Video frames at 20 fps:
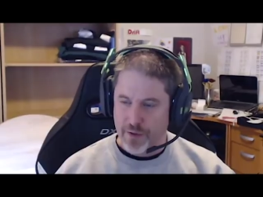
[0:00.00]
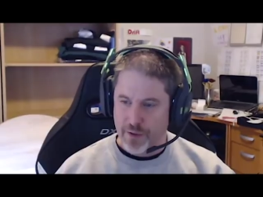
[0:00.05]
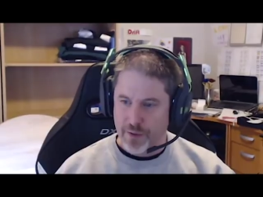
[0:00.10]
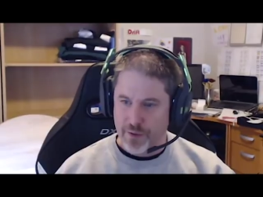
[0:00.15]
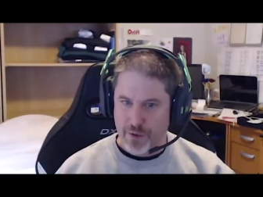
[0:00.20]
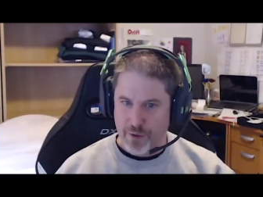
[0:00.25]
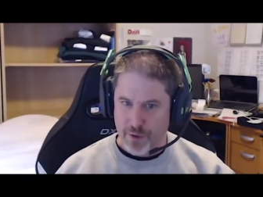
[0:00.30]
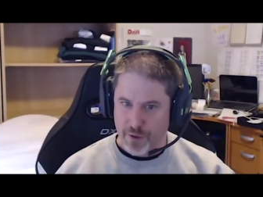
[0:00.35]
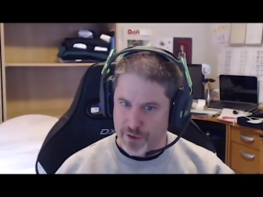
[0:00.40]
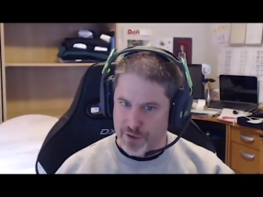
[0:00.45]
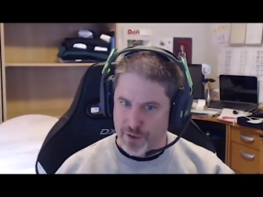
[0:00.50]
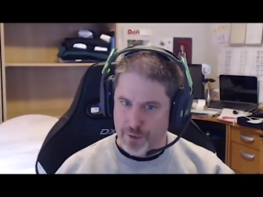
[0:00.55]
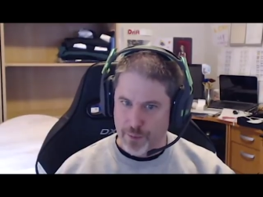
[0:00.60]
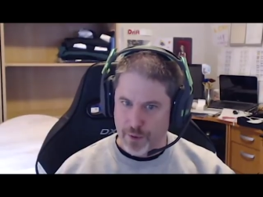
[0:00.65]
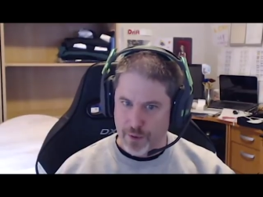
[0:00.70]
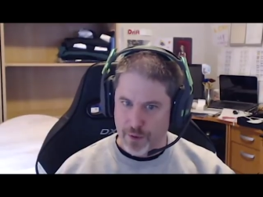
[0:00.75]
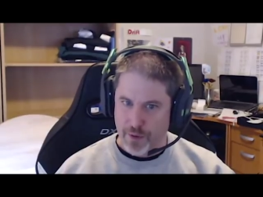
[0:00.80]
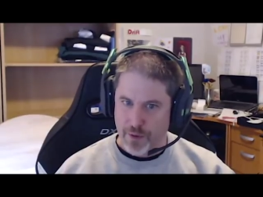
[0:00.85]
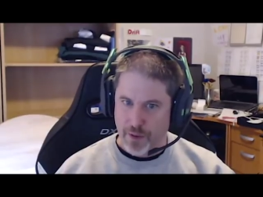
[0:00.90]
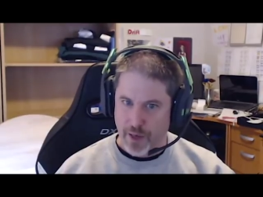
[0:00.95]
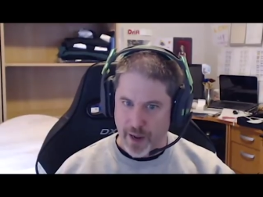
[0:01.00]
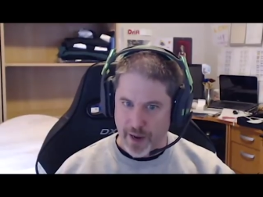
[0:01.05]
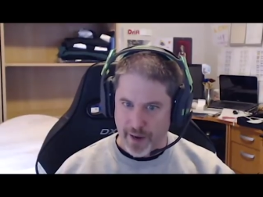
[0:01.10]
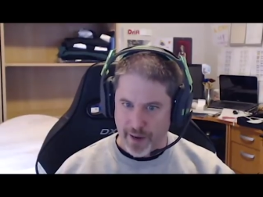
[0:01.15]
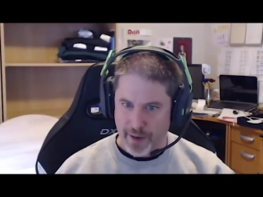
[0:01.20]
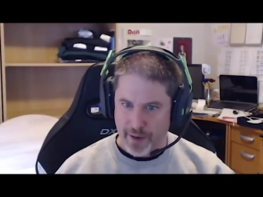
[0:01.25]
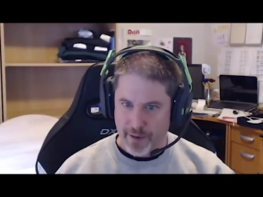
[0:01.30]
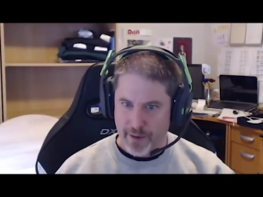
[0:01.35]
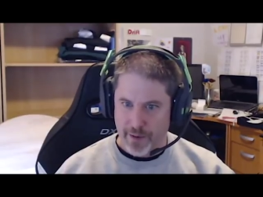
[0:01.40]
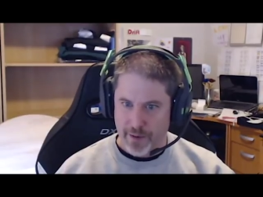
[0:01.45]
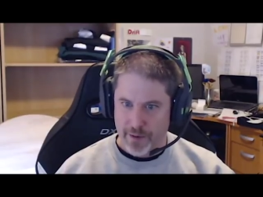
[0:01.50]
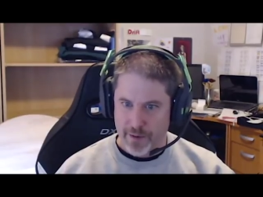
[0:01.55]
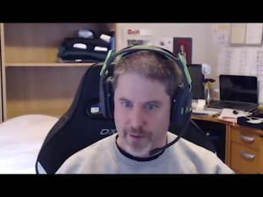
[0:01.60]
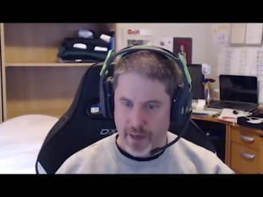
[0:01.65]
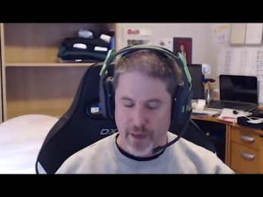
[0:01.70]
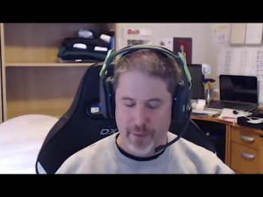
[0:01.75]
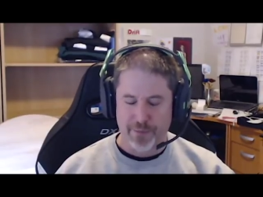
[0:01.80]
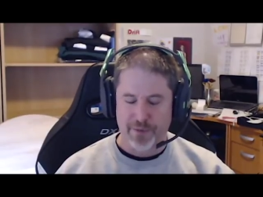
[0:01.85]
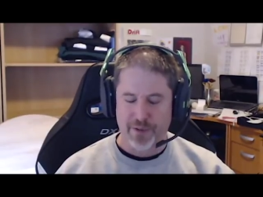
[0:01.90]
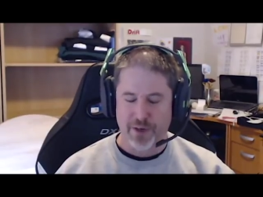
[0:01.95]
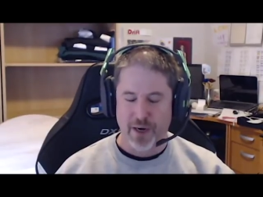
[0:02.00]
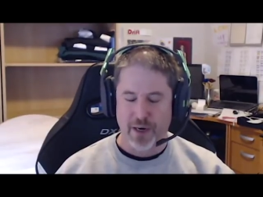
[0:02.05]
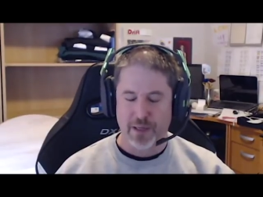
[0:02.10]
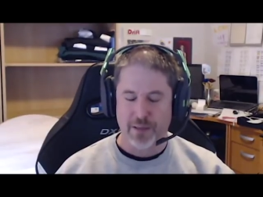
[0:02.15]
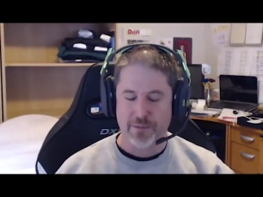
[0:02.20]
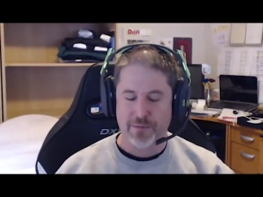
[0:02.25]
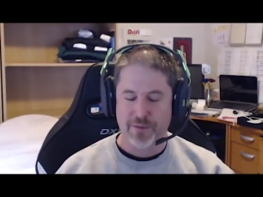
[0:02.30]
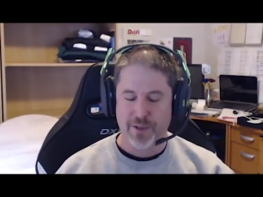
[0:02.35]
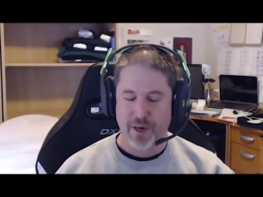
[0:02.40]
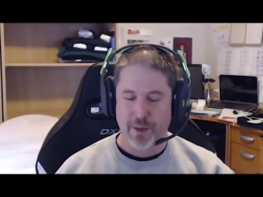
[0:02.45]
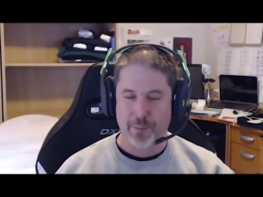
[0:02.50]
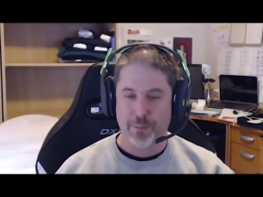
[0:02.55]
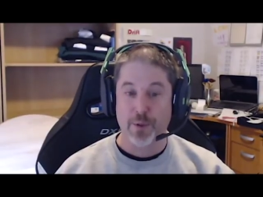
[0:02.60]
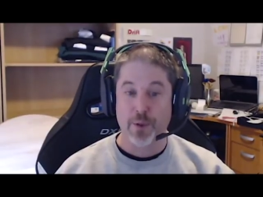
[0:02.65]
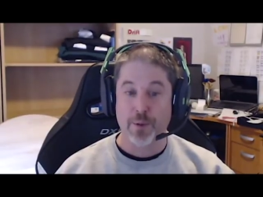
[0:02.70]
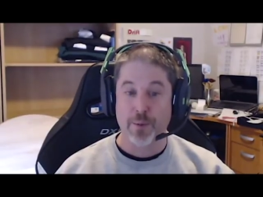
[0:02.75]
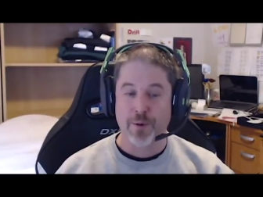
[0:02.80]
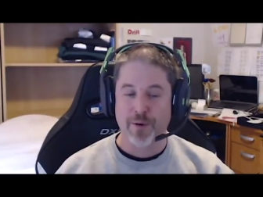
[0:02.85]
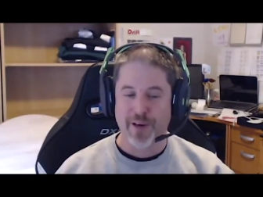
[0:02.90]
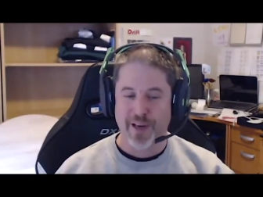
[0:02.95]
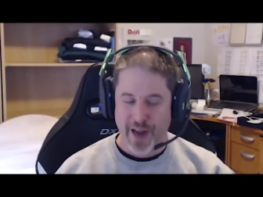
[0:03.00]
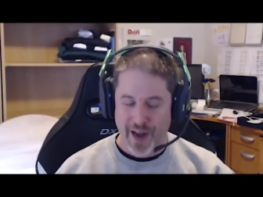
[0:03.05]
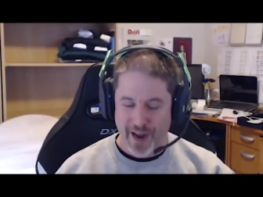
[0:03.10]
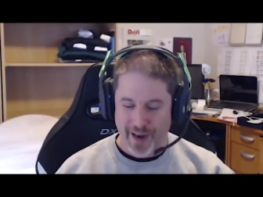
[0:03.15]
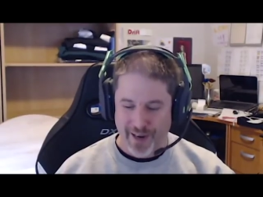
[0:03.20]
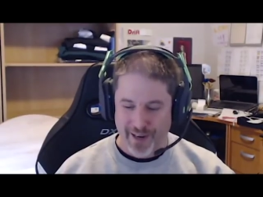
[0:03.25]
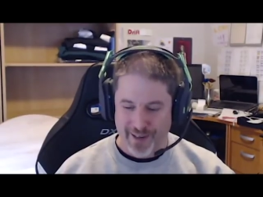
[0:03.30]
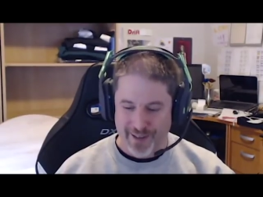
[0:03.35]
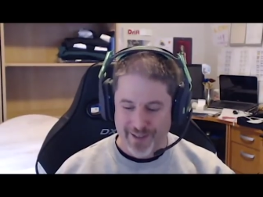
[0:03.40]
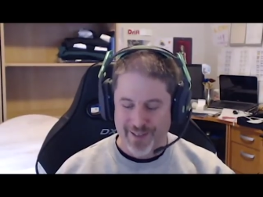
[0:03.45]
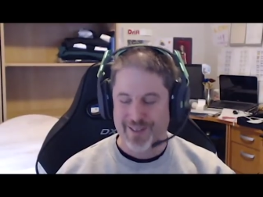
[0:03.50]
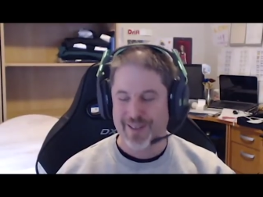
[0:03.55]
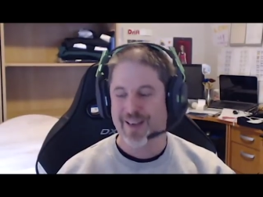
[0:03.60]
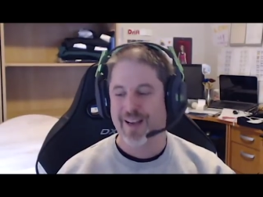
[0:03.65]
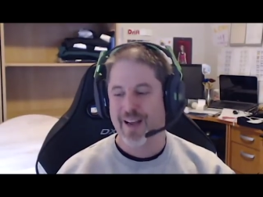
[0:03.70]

use crucible iron. I'm sorry, sorry, bloomery iron.